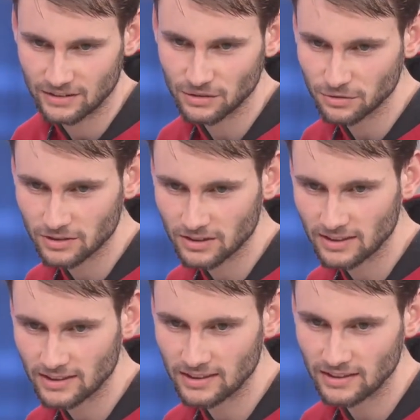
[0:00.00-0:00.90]

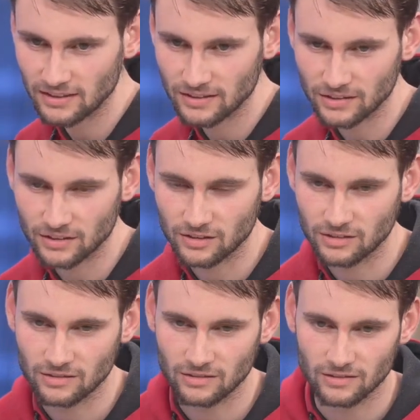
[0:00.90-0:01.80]
2:38,
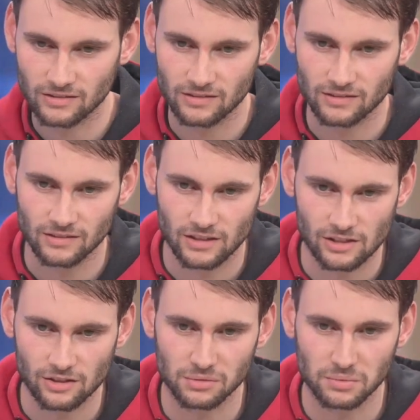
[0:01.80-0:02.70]
so
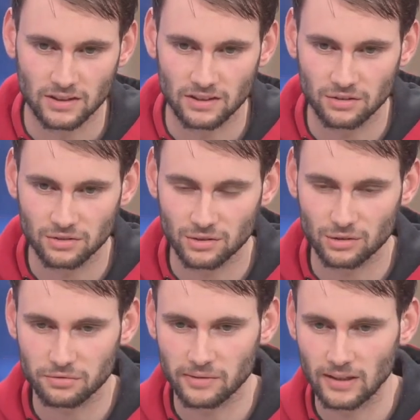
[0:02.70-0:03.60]
assuming I use
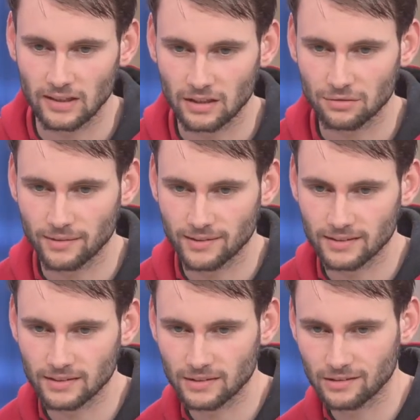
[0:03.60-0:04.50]
all 3
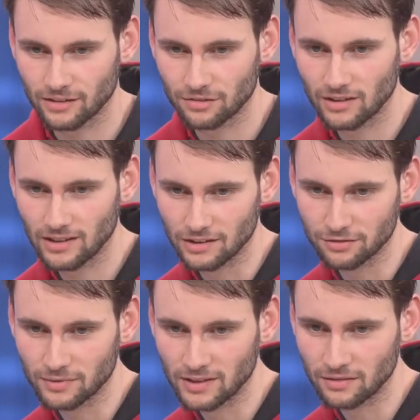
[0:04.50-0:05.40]
lifelines, that would
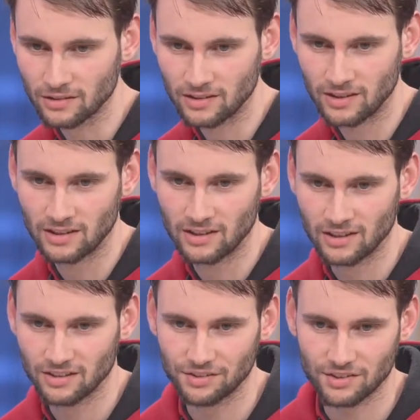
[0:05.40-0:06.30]
leave me
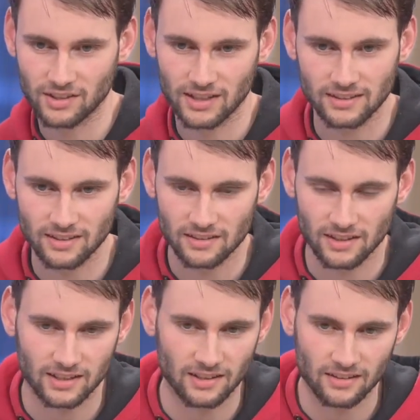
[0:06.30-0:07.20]
190
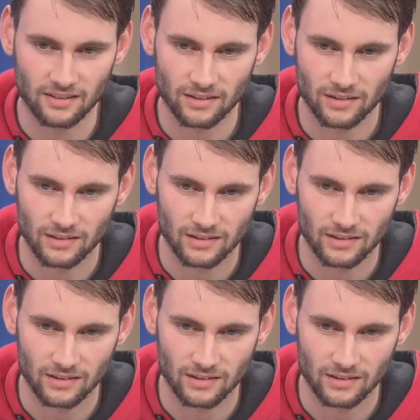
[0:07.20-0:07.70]
seconds.